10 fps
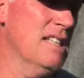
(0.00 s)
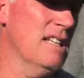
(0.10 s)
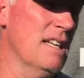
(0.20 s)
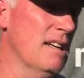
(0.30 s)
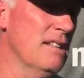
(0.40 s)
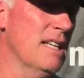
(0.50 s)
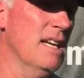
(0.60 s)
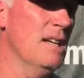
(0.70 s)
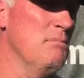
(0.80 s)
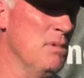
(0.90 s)
Jalen out of the
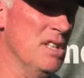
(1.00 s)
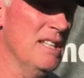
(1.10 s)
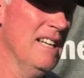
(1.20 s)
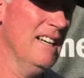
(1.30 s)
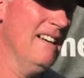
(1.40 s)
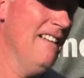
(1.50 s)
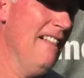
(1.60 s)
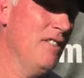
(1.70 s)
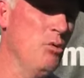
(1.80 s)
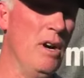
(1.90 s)
game. But
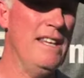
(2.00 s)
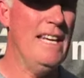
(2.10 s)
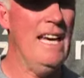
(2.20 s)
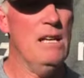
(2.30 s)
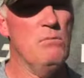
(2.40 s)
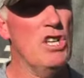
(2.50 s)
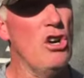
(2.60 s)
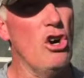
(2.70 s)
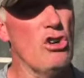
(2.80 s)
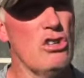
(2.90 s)
the way the game went
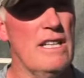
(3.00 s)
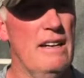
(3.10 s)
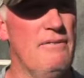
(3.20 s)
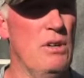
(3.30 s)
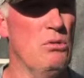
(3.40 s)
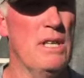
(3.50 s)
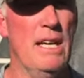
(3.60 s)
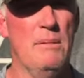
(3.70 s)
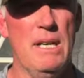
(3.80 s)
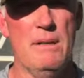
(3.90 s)
early, I felt
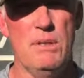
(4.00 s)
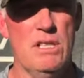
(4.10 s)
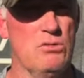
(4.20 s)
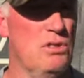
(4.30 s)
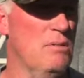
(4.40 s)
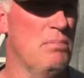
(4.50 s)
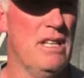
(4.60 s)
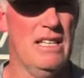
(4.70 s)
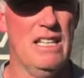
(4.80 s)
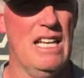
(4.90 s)
okay about it because we didn't
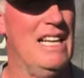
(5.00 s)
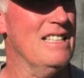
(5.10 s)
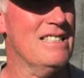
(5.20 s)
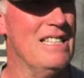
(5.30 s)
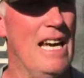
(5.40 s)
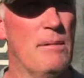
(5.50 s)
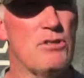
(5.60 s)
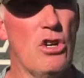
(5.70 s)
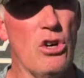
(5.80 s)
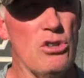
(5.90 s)
play a lot of
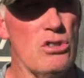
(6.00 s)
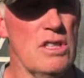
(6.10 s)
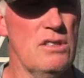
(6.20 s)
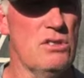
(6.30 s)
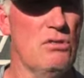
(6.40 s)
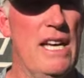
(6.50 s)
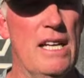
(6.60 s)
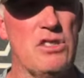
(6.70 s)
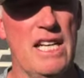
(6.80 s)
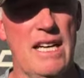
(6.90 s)
snaps early. So
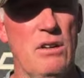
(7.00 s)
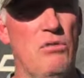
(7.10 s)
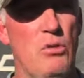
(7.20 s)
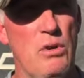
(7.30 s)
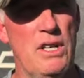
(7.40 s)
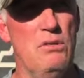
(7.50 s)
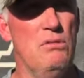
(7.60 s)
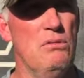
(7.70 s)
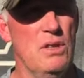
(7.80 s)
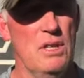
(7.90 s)
that's kind of the way you
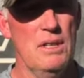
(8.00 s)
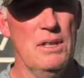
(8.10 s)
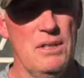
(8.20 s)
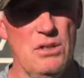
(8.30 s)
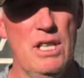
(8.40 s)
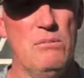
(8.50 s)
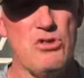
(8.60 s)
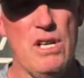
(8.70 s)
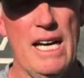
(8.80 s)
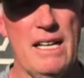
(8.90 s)
keep
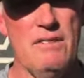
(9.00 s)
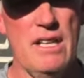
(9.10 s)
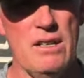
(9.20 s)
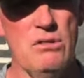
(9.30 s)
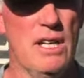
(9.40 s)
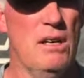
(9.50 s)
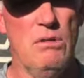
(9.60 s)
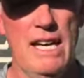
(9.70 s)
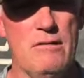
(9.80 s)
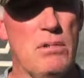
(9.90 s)
track of it. Like, okay,
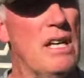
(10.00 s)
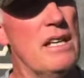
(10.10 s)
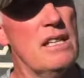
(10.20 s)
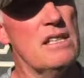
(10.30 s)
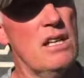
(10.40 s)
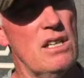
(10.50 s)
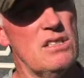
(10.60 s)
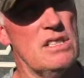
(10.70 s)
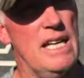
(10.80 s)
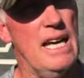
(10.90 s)
we hadn't played a ton of
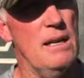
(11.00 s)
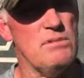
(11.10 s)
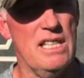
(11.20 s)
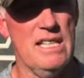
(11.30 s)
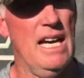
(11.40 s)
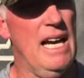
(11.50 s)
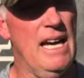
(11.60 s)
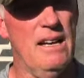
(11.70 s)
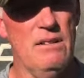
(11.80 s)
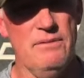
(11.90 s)
snaps at the
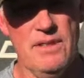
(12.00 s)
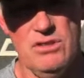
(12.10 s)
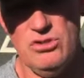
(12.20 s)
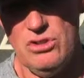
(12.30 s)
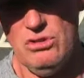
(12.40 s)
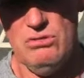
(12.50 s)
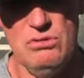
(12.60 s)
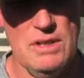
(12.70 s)
half, and so